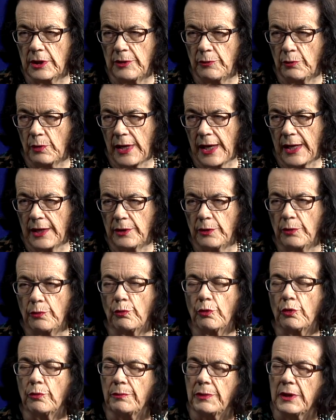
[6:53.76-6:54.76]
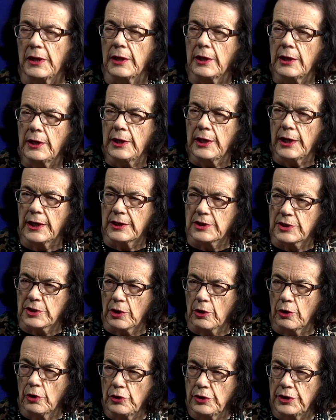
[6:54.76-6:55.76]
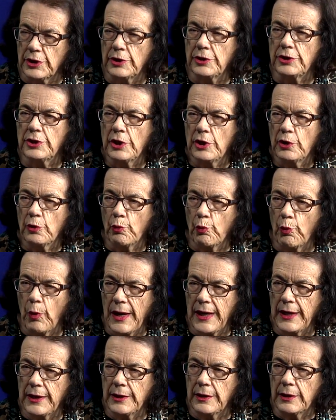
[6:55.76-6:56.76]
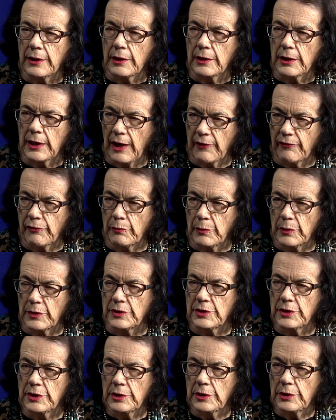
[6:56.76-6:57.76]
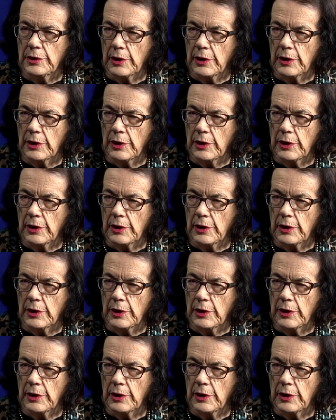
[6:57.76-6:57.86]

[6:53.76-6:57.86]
Lee Rhiannon would be excluded when government